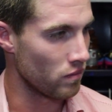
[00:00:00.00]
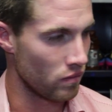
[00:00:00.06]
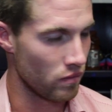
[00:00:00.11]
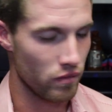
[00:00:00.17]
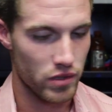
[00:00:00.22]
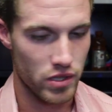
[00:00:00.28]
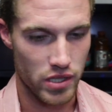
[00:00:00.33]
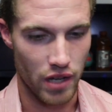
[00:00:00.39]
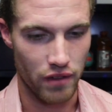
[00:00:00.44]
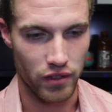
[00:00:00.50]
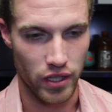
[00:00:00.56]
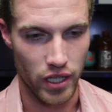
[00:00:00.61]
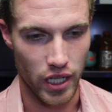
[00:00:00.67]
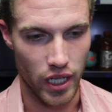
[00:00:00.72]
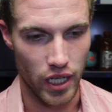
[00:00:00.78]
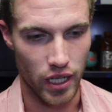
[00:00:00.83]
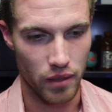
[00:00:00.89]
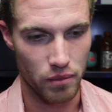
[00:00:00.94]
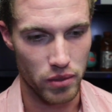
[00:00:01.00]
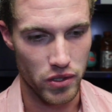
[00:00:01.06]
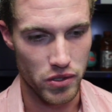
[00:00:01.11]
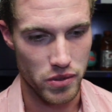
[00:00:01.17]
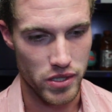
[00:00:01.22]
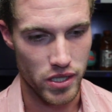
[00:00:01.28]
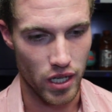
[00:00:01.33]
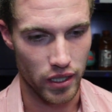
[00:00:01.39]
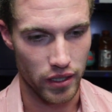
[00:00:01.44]
Mm-hmm, definitely. Bruce
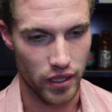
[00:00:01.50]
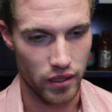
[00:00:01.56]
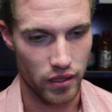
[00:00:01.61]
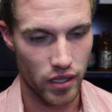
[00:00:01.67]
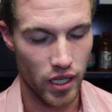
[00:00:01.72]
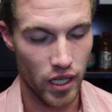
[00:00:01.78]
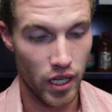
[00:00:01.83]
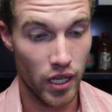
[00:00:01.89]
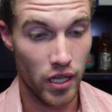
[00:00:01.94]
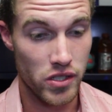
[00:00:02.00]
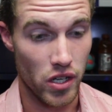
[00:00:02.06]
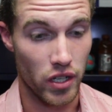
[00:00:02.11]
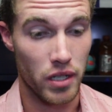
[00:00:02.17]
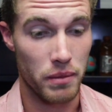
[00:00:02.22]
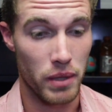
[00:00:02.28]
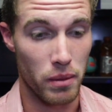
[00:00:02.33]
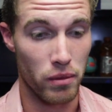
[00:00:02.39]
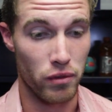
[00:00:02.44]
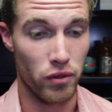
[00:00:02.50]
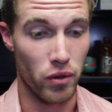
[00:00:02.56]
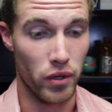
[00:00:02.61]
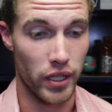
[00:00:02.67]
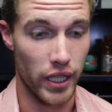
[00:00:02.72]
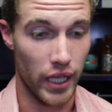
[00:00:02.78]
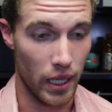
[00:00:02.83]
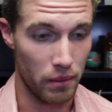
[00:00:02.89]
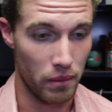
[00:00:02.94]
was talking to me before
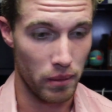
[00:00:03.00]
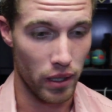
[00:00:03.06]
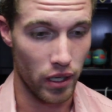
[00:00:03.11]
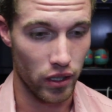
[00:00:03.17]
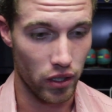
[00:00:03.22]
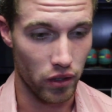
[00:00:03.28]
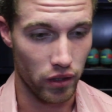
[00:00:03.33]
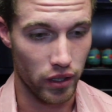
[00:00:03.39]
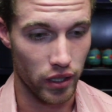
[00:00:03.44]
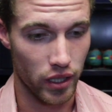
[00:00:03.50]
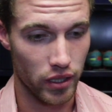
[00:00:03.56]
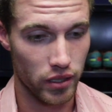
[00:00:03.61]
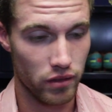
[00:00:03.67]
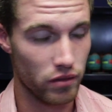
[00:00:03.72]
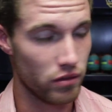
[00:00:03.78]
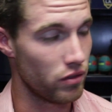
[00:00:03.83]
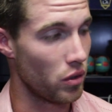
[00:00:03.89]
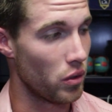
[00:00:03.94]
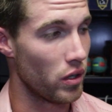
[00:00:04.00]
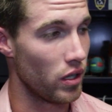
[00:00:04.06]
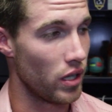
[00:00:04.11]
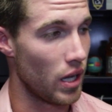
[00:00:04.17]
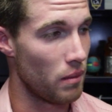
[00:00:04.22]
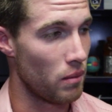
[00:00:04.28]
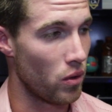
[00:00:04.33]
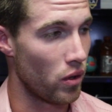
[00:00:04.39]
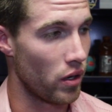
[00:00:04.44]
the game about going forward a
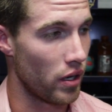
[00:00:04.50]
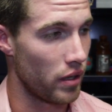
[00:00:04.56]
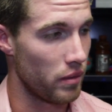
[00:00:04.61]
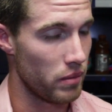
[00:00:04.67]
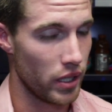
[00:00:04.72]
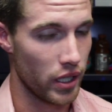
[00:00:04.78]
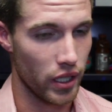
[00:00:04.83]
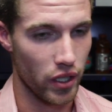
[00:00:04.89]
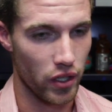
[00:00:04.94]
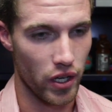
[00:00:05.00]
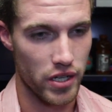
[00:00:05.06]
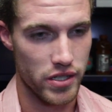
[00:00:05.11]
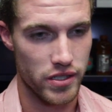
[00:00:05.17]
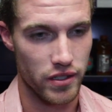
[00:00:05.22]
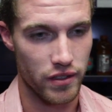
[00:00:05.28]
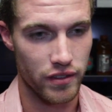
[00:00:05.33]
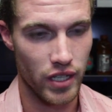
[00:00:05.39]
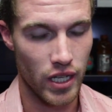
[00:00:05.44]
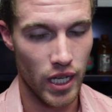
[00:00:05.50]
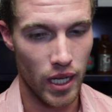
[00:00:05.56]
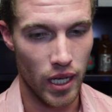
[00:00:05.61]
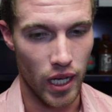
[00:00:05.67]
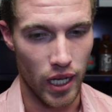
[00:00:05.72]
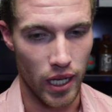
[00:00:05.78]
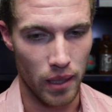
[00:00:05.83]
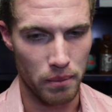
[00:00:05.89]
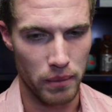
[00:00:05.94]
lot more and being aggressive.
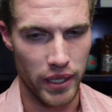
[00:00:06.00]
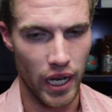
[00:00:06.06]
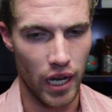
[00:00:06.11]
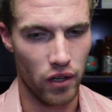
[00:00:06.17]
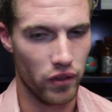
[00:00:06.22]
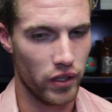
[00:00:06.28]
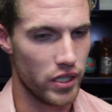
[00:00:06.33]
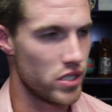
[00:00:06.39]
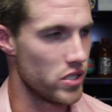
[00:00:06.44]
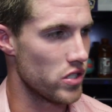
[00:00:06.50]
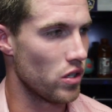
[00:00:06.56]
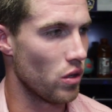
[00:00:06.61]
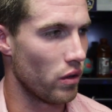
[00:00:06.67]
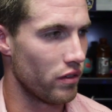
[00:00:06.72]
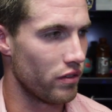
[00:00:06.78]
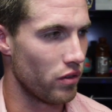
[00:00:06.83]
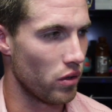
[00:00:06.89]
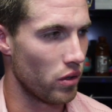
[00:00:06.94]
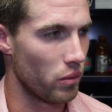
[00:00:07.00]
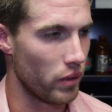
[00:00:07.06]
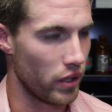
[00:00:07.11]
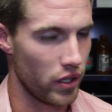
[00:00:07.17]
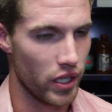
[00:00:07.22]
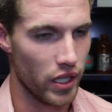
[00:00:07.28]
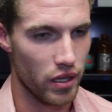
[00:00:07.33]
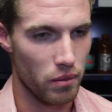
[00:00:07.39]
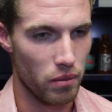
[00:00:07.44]
But not only just going forward, when
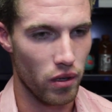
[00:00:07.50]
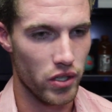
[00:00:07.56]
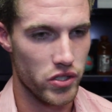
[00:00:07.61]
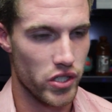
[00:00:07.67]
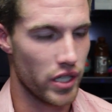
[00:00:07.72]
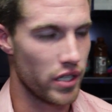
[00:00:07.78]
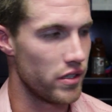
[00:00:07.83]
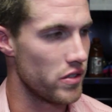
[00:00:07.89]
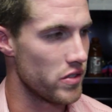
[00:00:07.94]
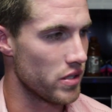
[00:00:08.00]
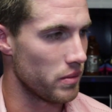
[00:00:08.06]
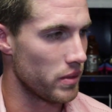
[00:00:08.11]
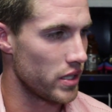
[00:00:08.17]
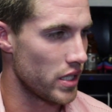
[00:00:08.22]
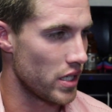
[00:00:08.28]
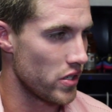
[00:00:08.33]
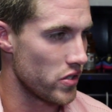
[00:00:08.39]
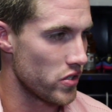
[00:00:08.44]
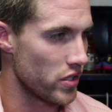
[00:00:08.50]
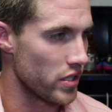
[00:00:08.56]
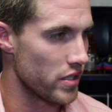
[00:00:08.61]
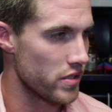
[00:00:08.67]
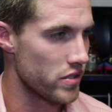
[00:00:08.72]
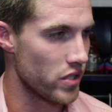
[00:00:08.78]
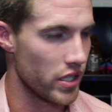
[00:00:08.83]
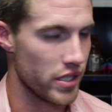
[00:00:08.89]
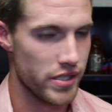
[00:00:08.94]
you get the ball, try to do something
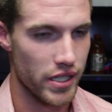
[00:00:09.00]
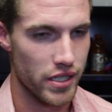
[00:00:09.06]
dangerous, try to